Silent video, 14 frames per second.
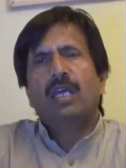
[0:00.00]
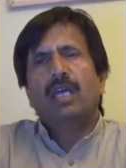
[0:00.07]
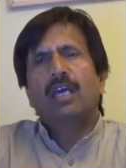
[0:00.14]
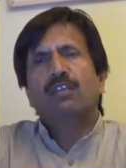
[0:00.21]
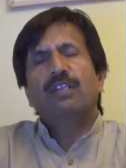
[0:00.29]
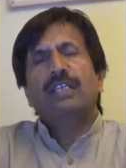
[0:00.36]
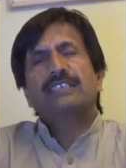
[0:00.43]

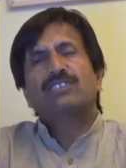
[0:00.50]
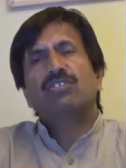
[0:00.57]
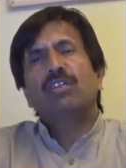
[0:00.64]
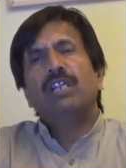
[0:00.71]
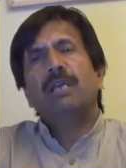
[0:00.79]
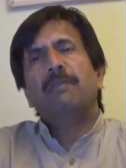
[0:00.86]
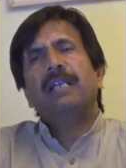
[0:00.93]
and the
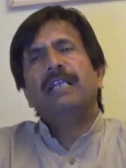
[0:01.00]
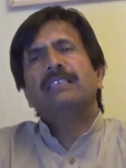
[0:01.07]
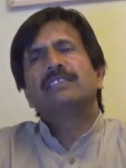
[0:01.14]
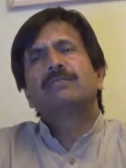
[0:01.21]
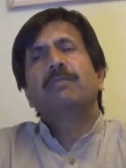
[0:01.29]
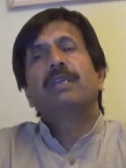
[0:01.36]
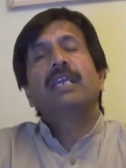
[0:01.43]
external
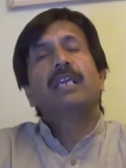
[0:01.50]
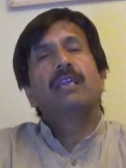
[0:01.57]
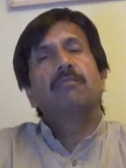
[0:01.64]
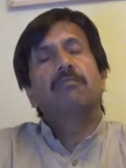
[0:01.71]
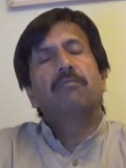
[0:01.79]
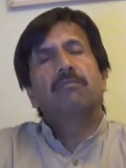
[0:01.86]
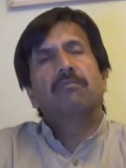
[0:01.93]
hemorrhoids
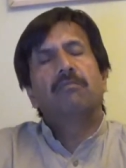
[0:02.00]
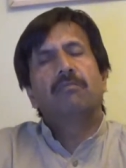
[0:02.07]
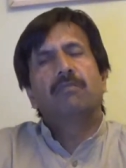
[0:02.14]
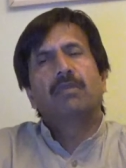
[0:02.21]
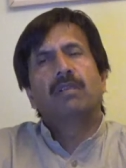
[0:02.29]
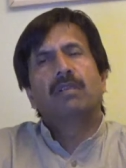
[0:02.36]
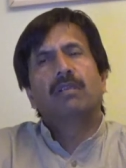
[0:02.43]
may
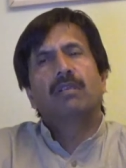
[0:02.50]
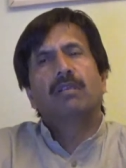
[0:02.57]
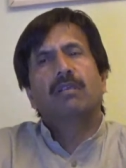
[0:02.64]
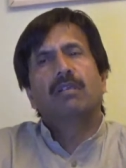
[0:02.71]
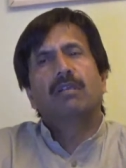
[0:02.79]
um,